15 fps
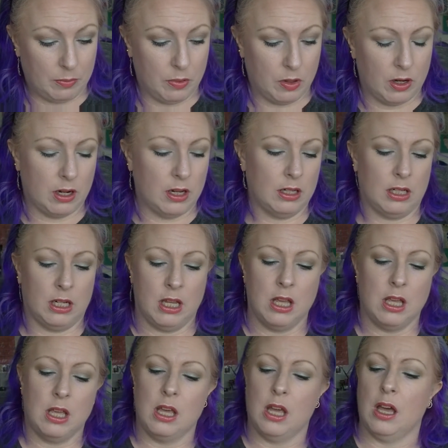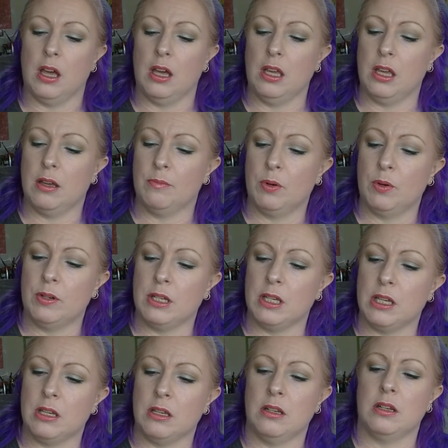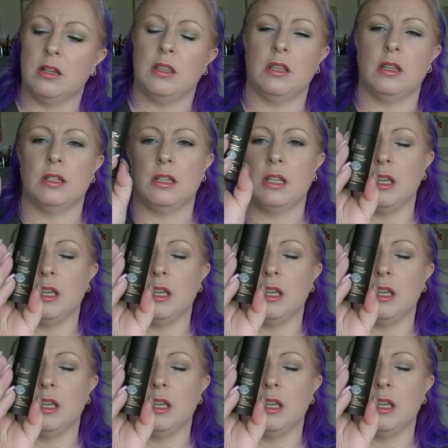product, I am putting in this